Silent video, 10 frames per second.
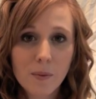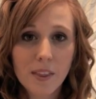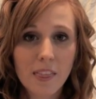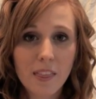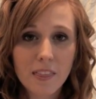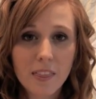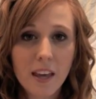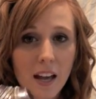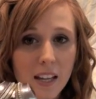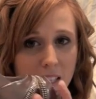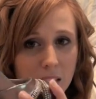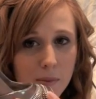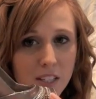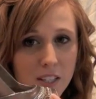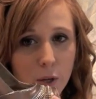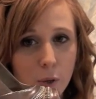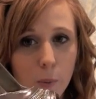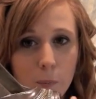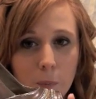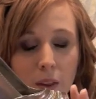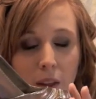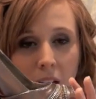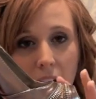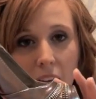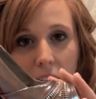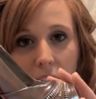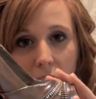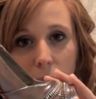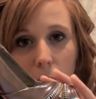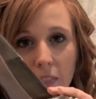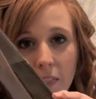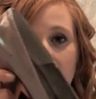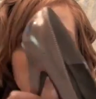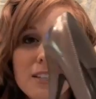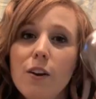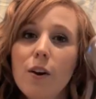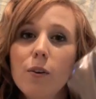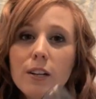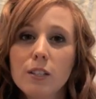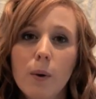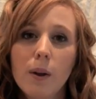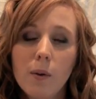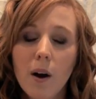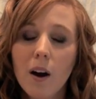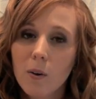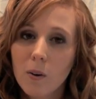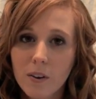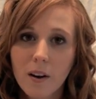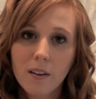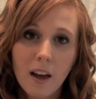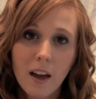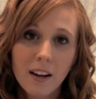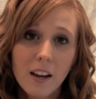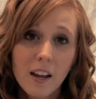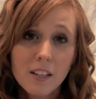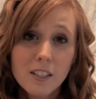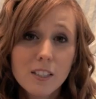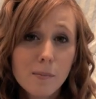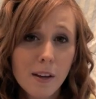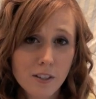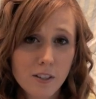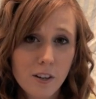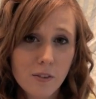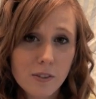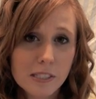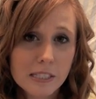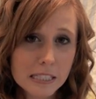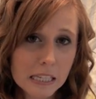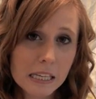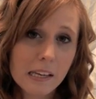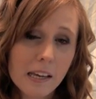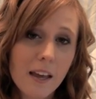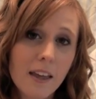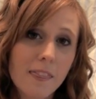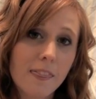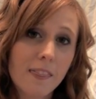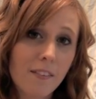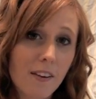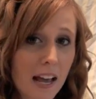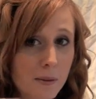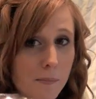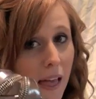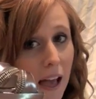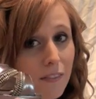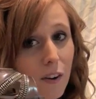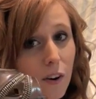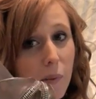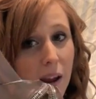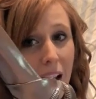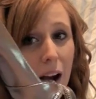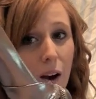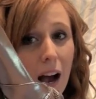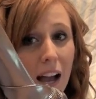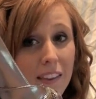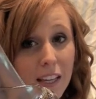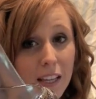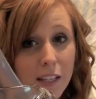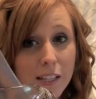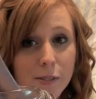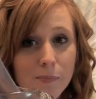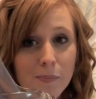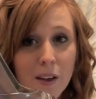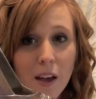With the Unzip Me 2, one thing to note is when you are ordering online, just to make sure you see if it has a platform and how high the heel is.